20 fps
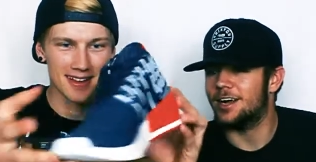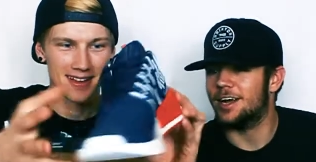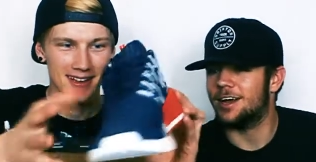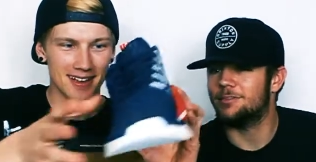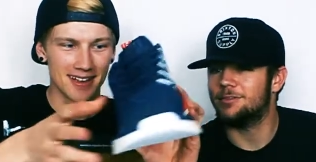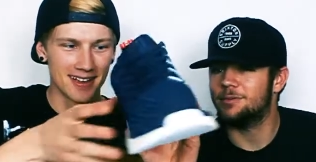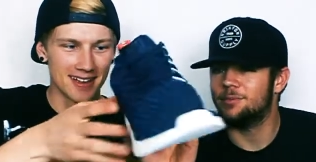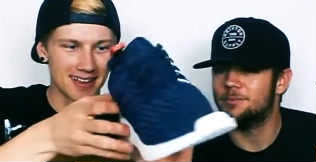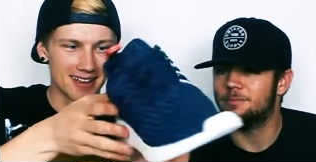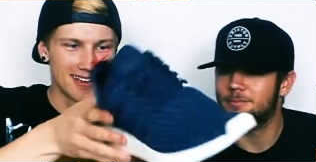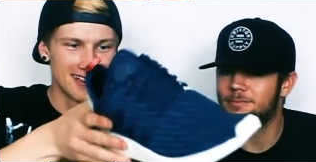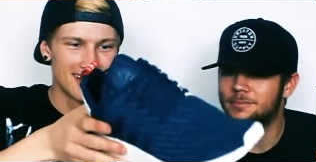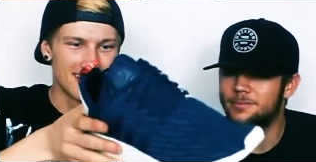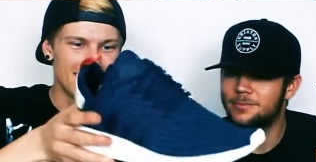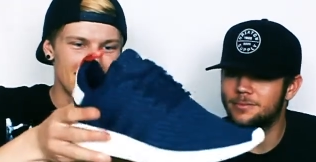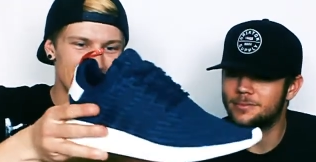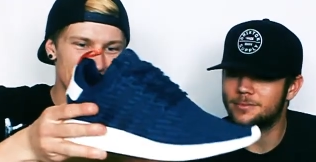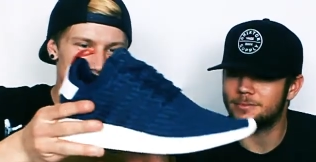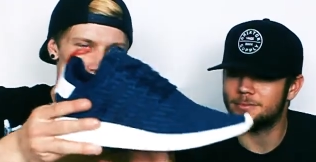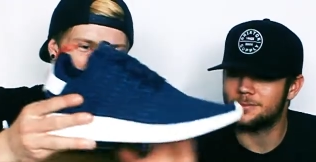Speaker 1: Have them?
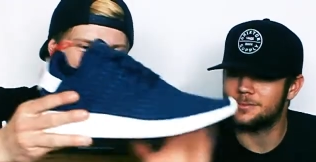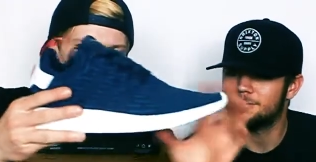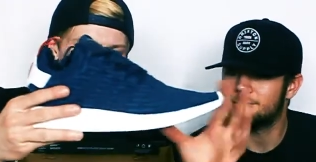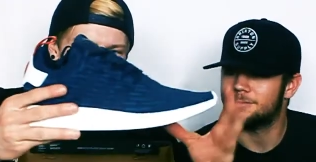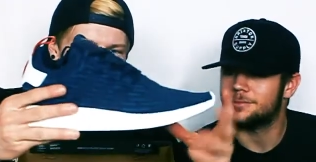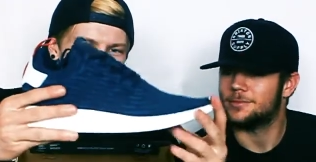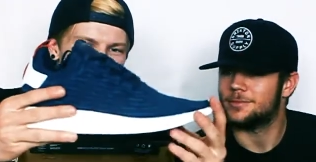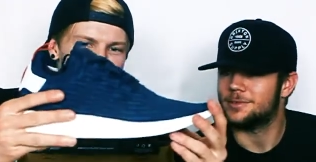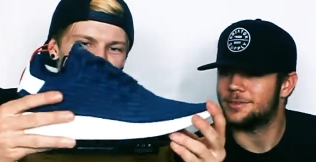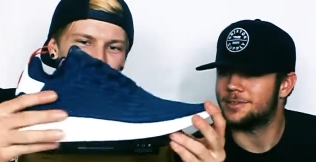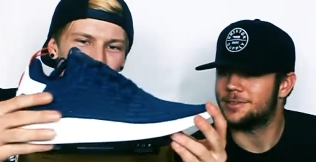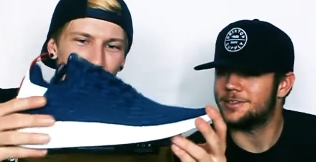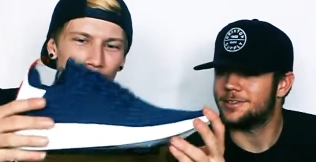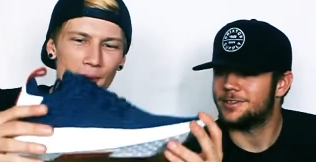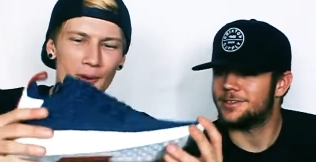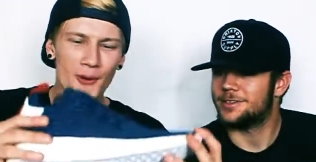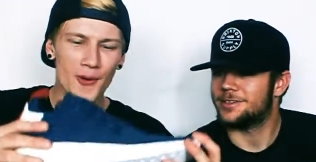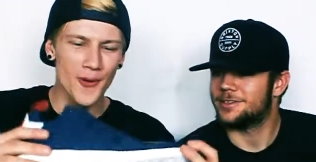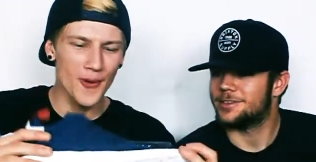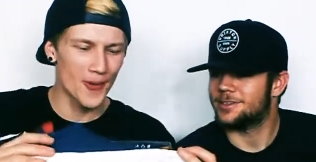Woo!
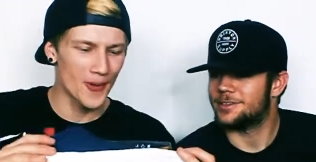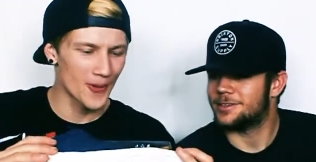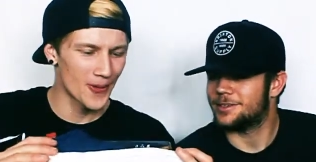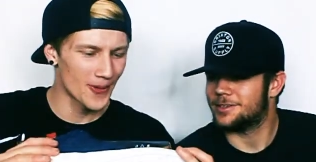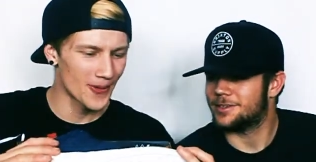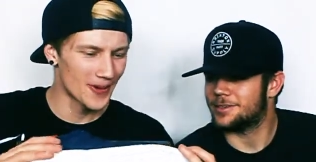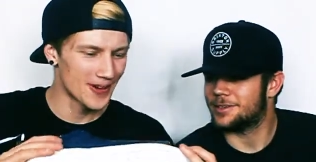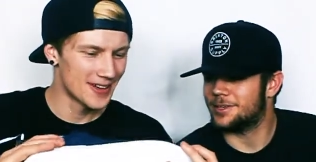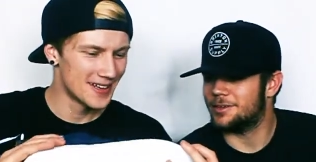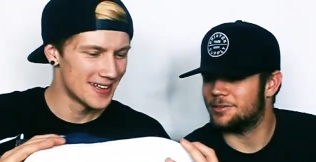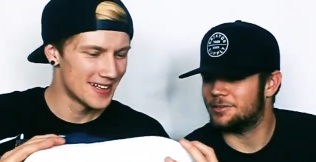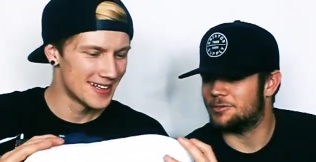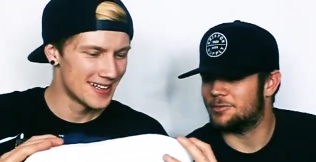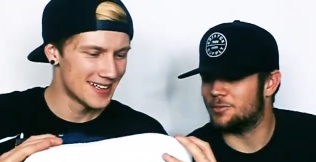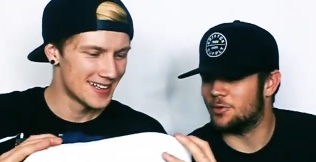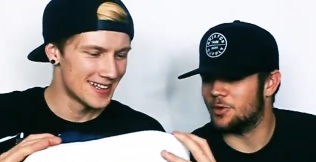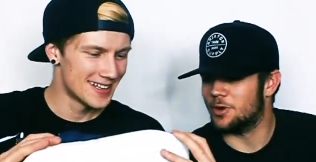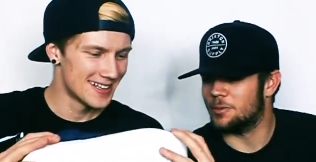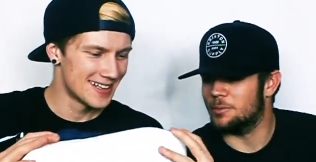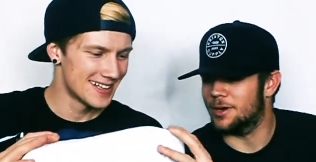Give you
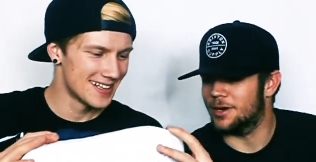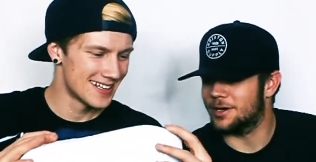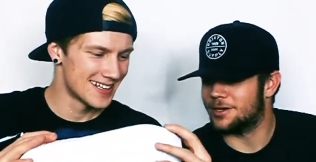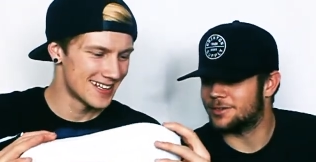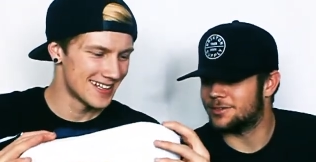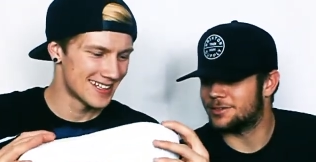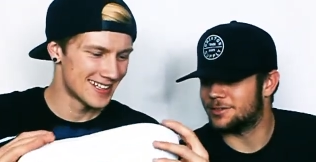$40.